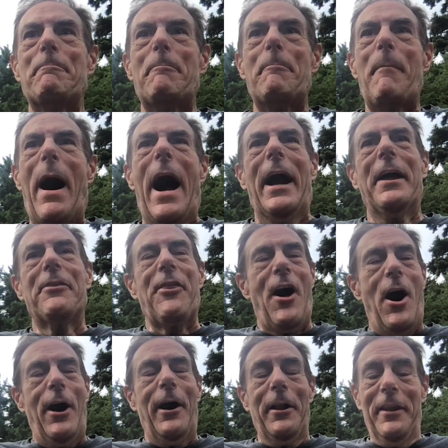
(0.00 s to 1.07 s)
my
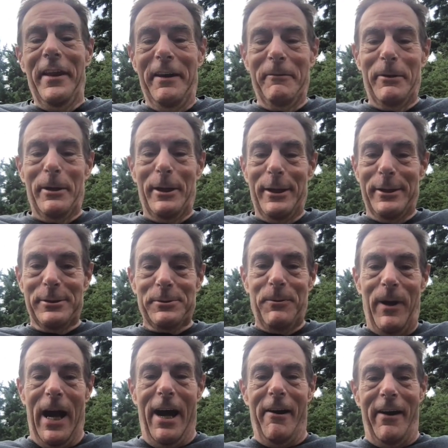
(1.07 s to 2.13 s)
thought was,
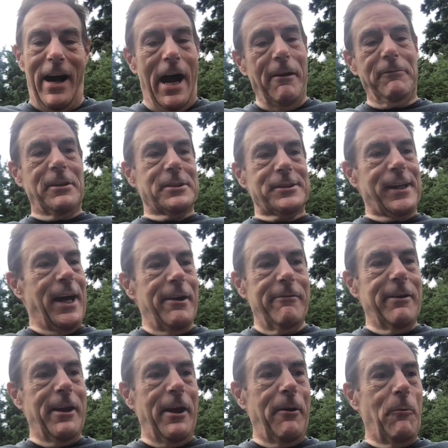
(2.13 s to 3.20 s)
wow, I've
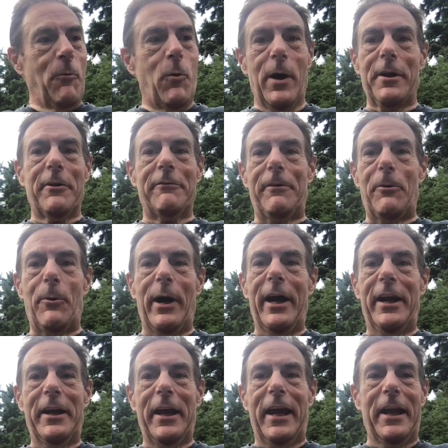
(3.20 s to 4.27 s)
discovered a wonderful
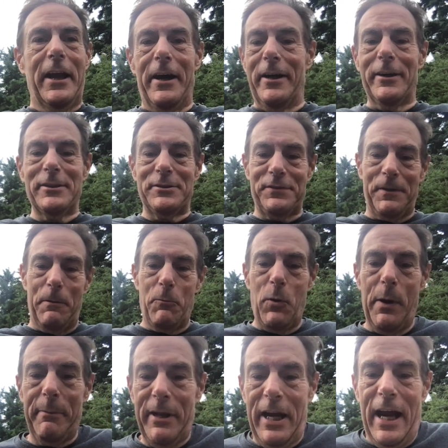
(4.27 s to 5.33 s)
way to get hugs from
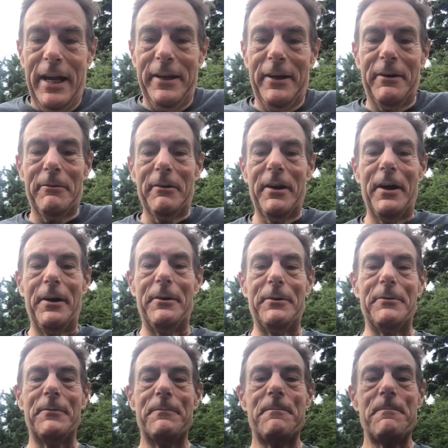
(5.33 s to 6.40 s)
women I don't know.